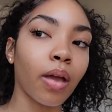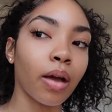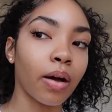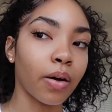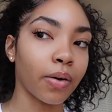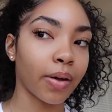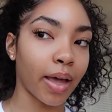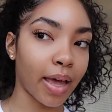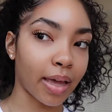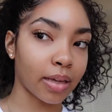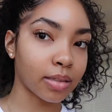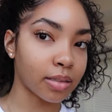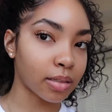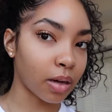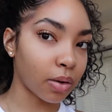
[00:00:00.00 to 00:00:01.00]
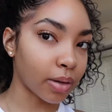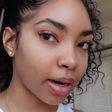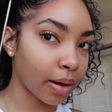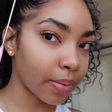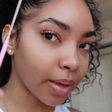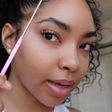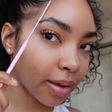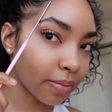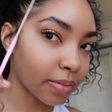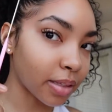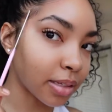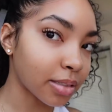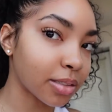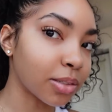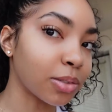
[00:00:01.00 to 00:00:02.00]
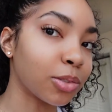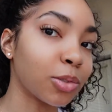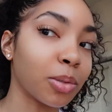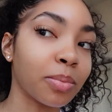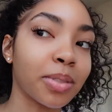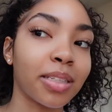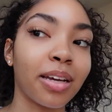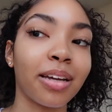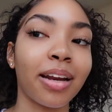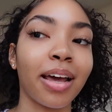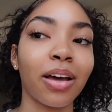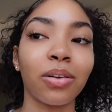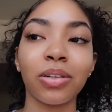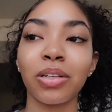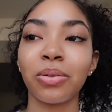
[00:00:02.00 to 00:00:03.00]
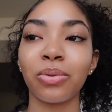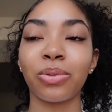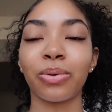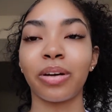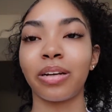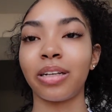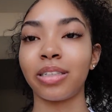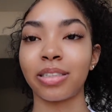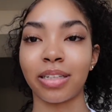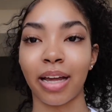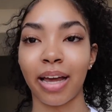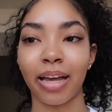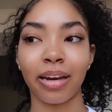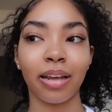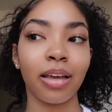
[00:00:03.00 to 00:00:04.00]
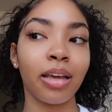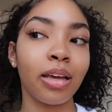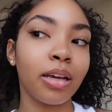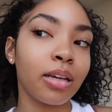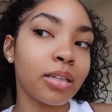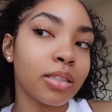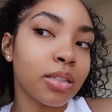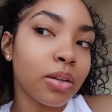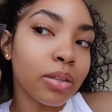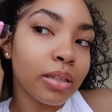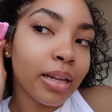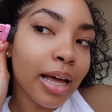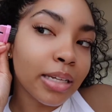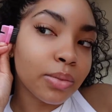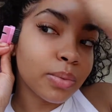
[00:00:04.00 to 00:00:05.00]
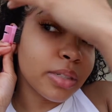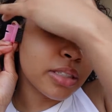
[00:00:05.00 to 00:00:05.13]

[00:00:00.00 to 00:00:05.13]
Okay, so now we have these two swoops done. I only do 3 on each side, so the last one